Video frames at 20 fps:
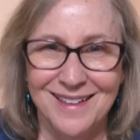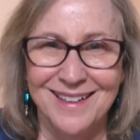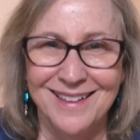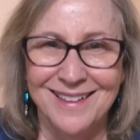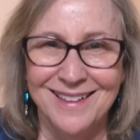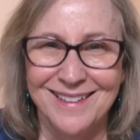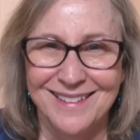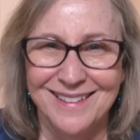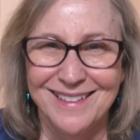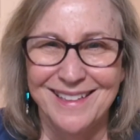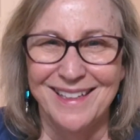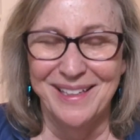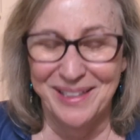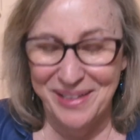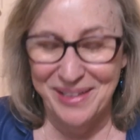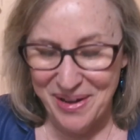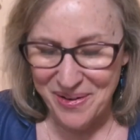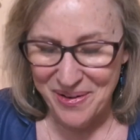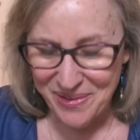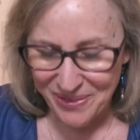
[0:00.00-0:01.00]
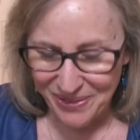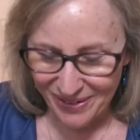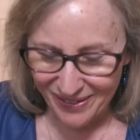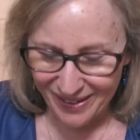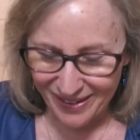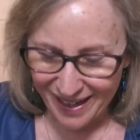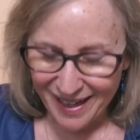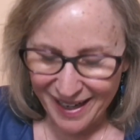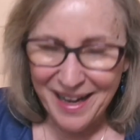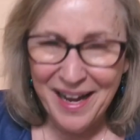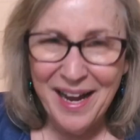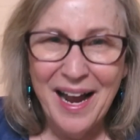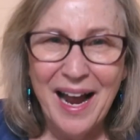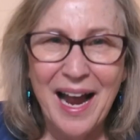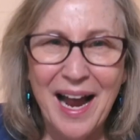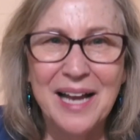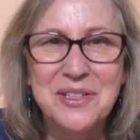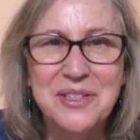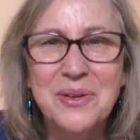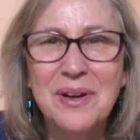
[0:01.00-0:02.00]
I
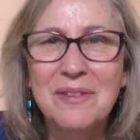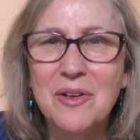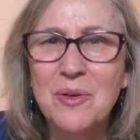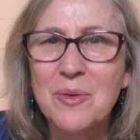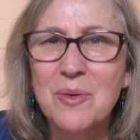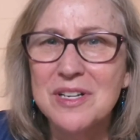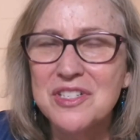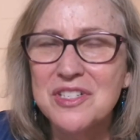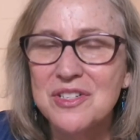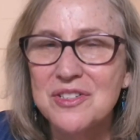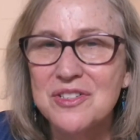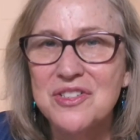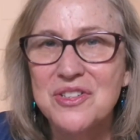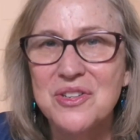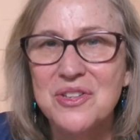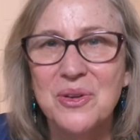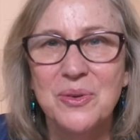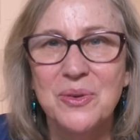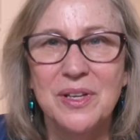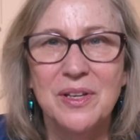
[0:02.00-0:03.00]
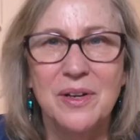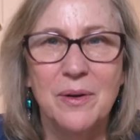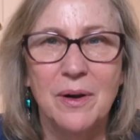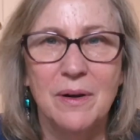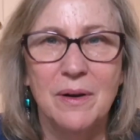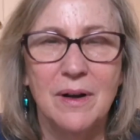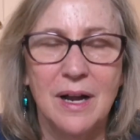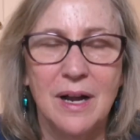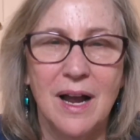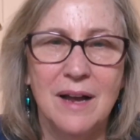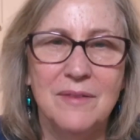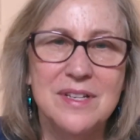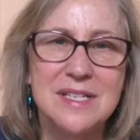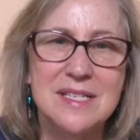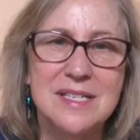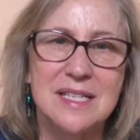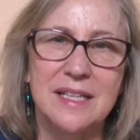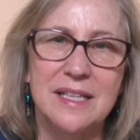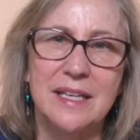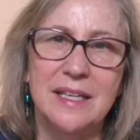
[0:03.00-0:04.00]
do have a question too.
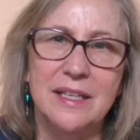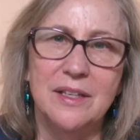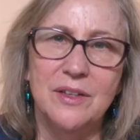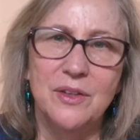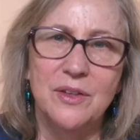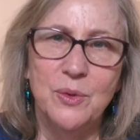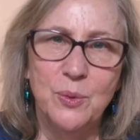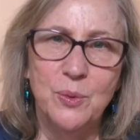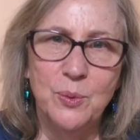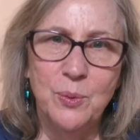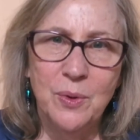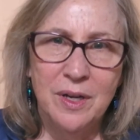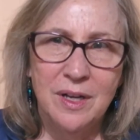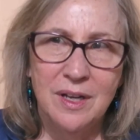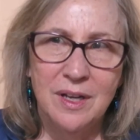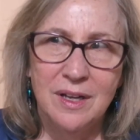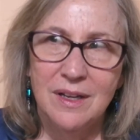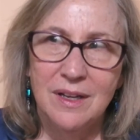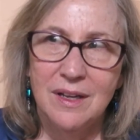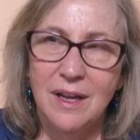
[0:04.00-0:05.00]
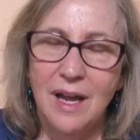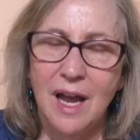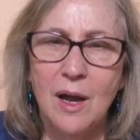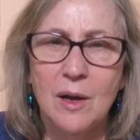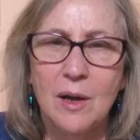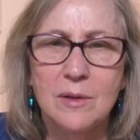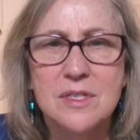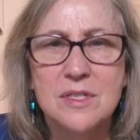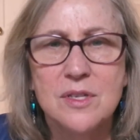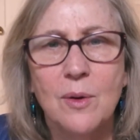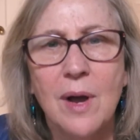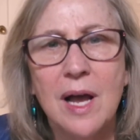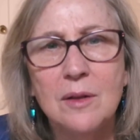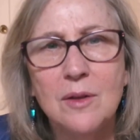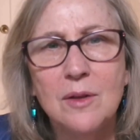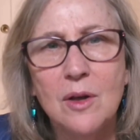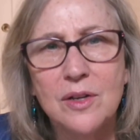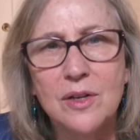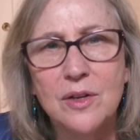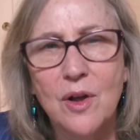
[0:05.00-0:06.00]
Obviously
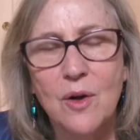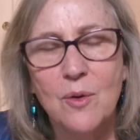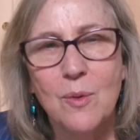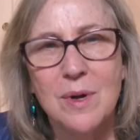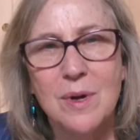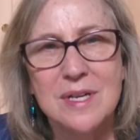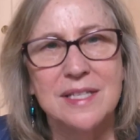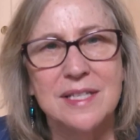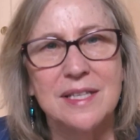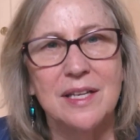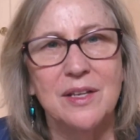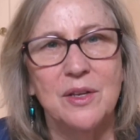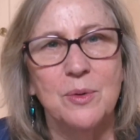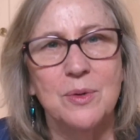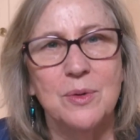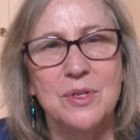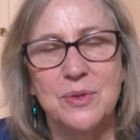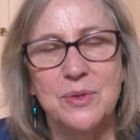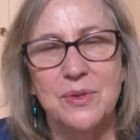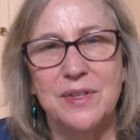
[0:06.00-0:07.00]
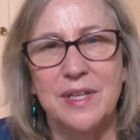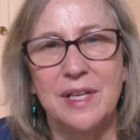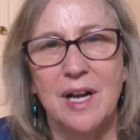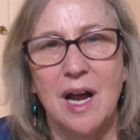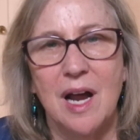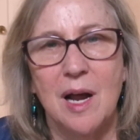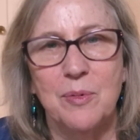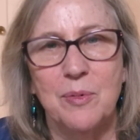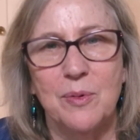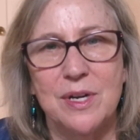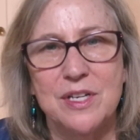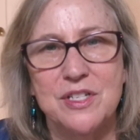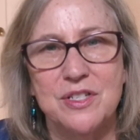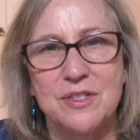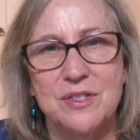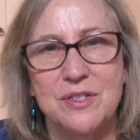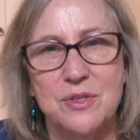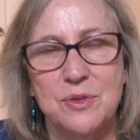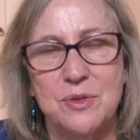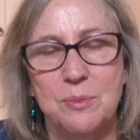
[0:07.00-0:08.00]
how long ago was it that you were doing that
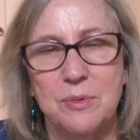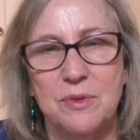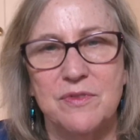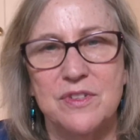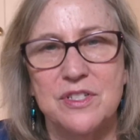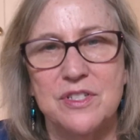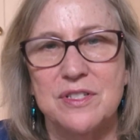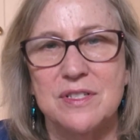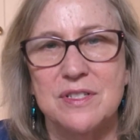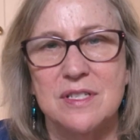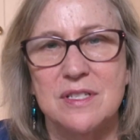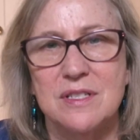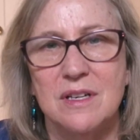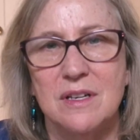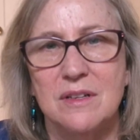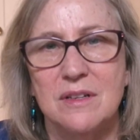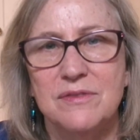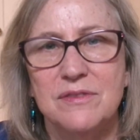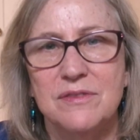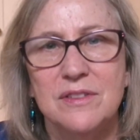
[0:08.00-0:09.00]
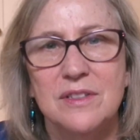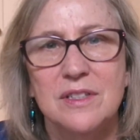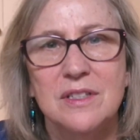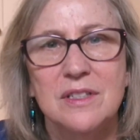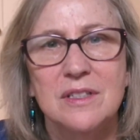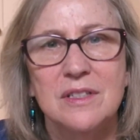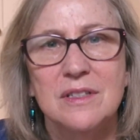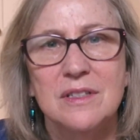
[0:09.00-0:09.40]
operations supervision stuff?